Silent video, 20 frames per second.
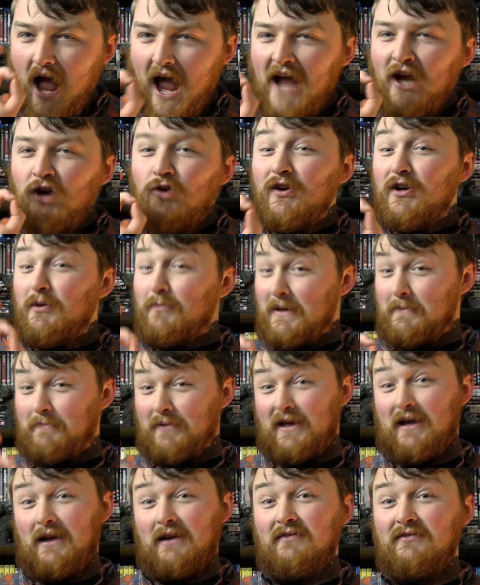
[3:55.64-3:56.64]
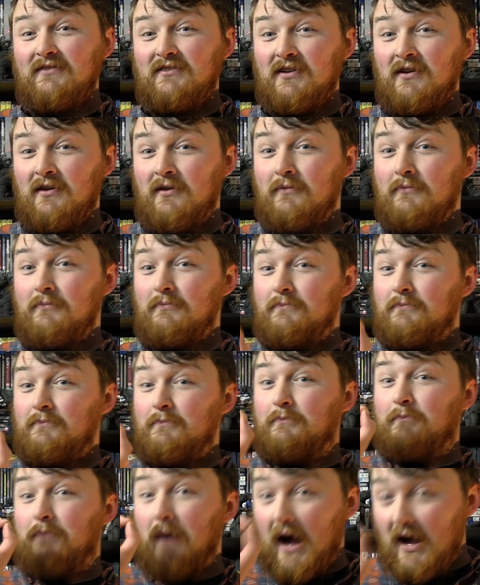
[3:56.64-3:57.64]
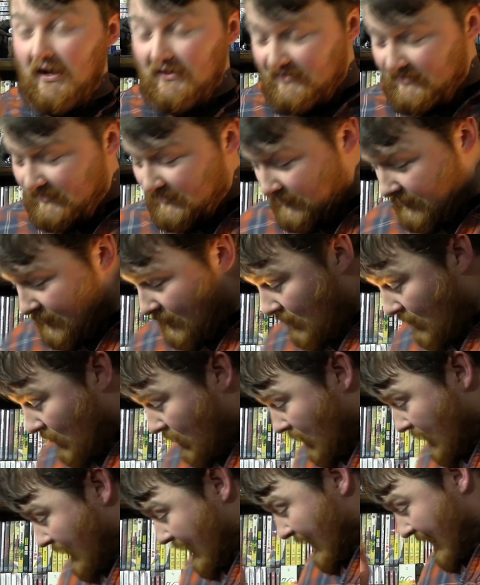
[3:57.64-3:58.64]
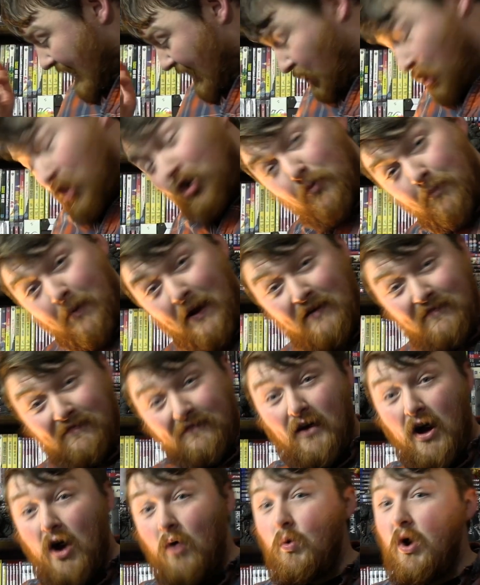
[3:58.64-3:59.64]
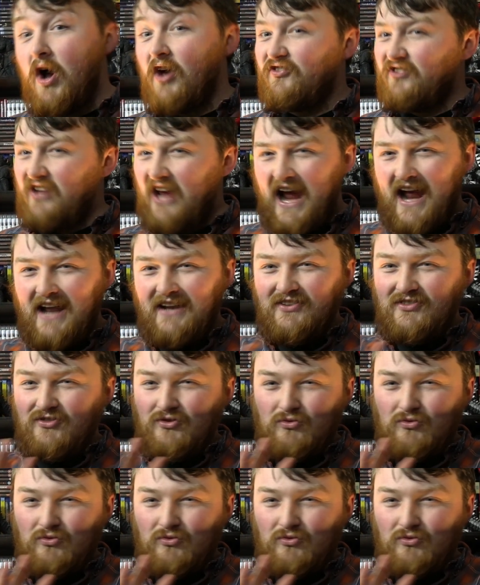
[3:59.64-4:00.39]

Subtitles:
incredibly peeved, but it could have been far worse, and